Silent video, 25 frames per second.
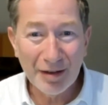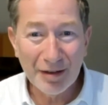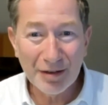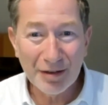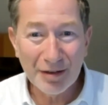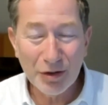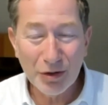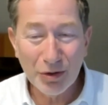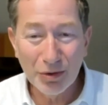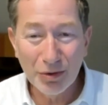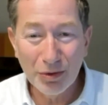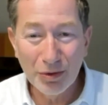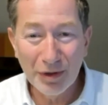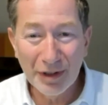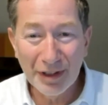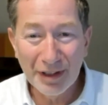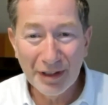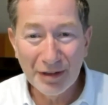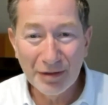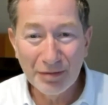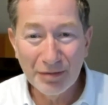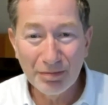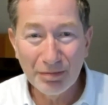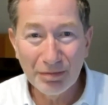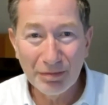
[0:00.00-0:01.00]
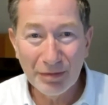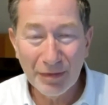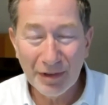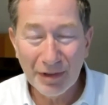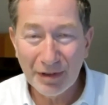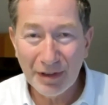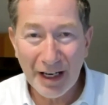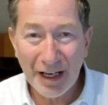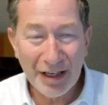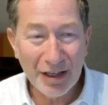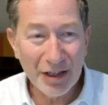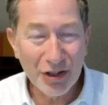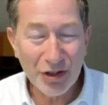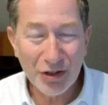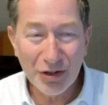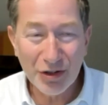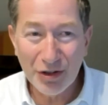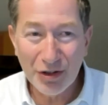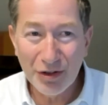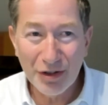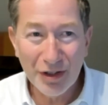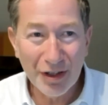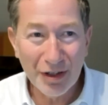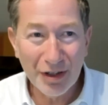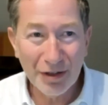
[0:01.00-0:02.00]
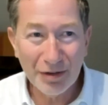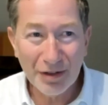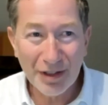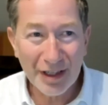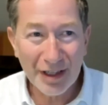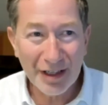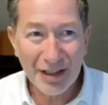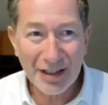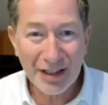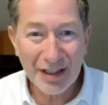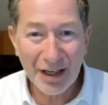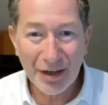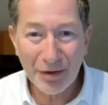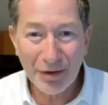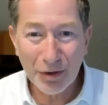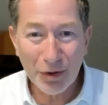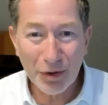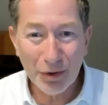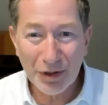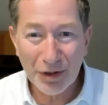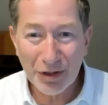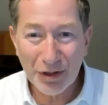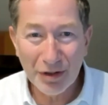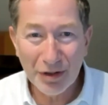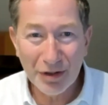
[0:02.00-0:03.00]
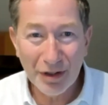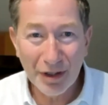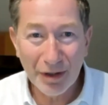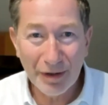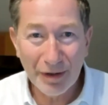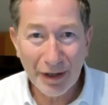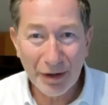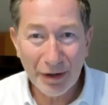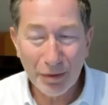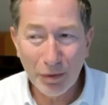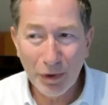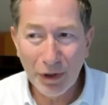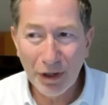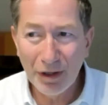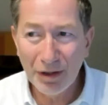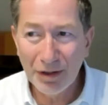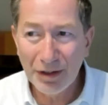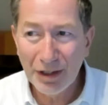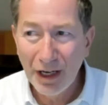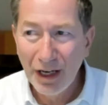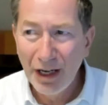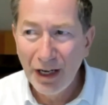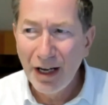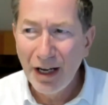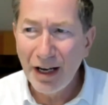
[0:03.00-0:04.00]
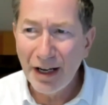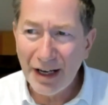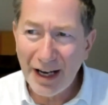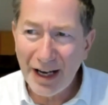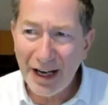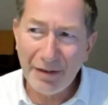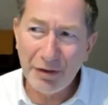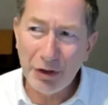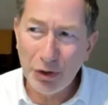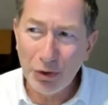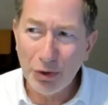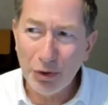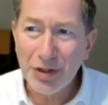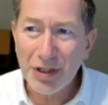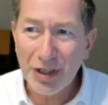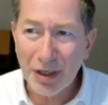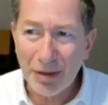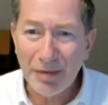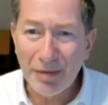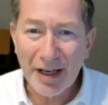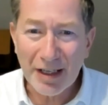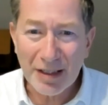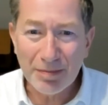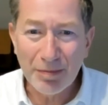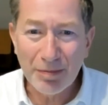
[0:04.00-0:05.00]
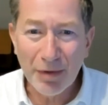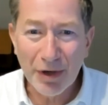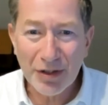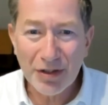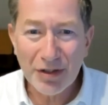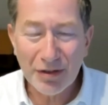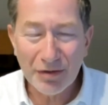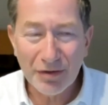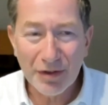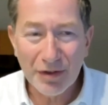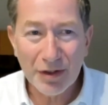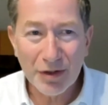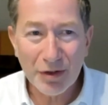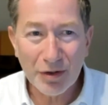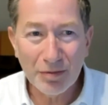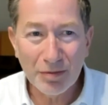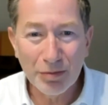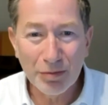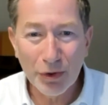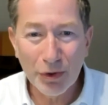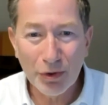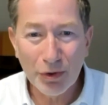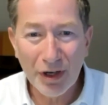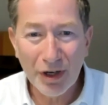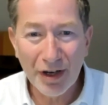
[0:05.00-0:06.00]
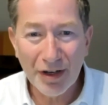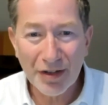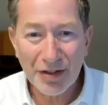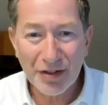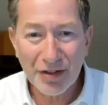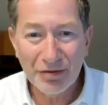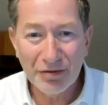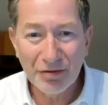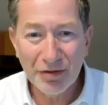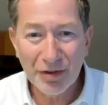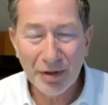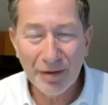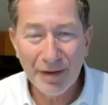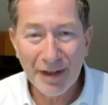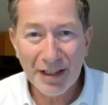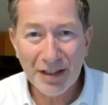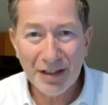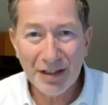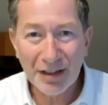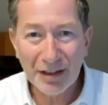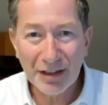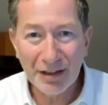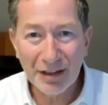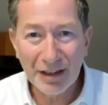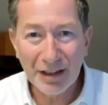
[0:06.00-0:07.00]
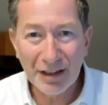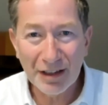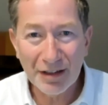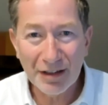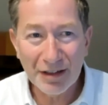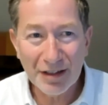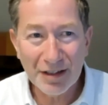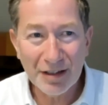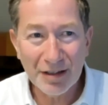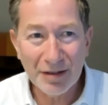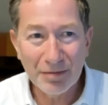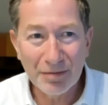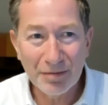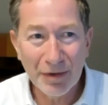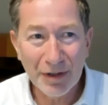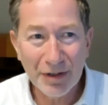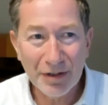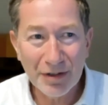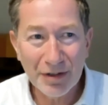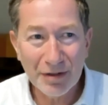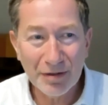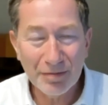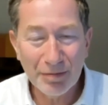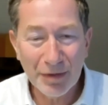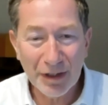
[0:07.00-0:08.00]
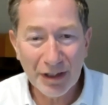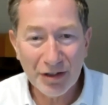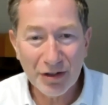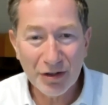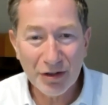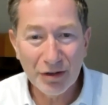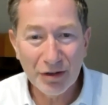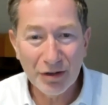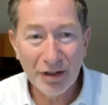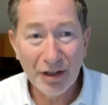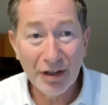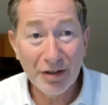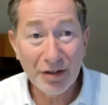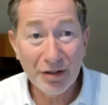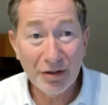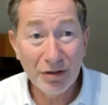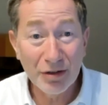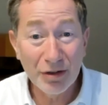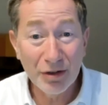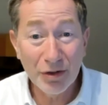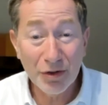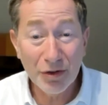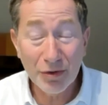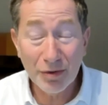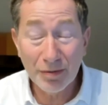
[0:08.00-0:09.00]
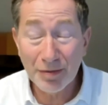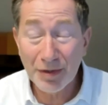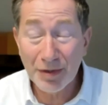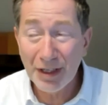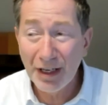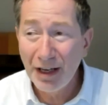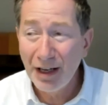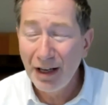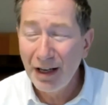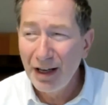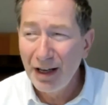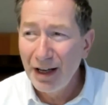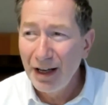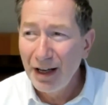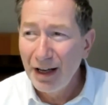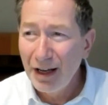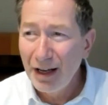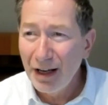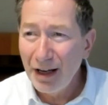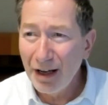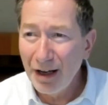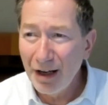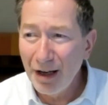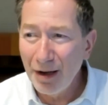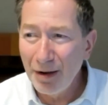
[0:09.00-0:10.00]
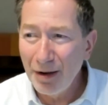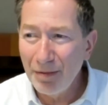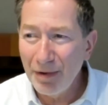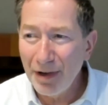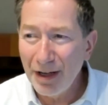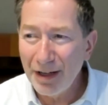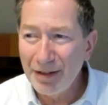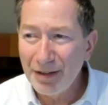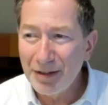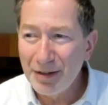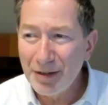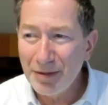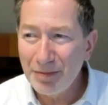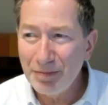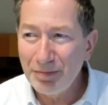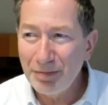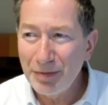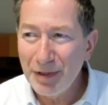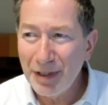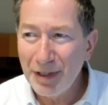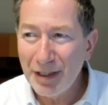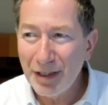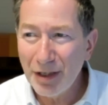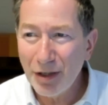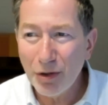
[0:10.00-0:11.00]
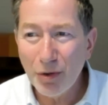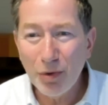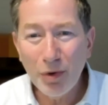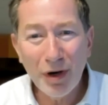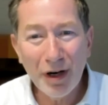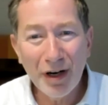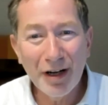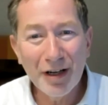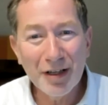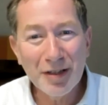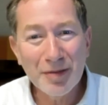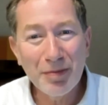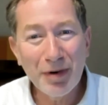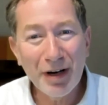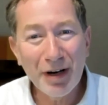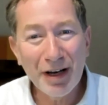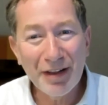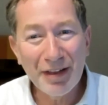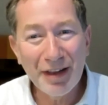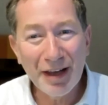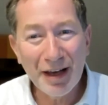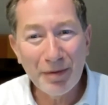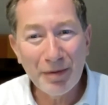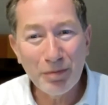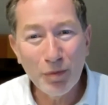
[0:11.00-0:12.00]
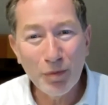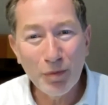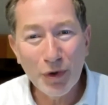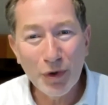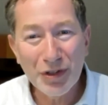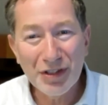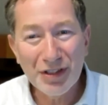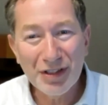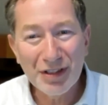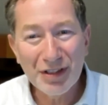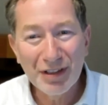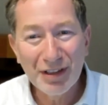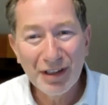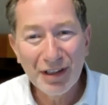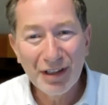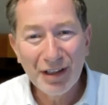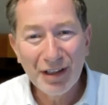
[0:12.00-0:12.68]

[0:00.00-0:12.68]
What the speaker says: tool in any sound recording studio around the world. And Avid also makes most of the sort of broadcast and film editing gear that's in most big studios and newsrooms. and being acquired by them was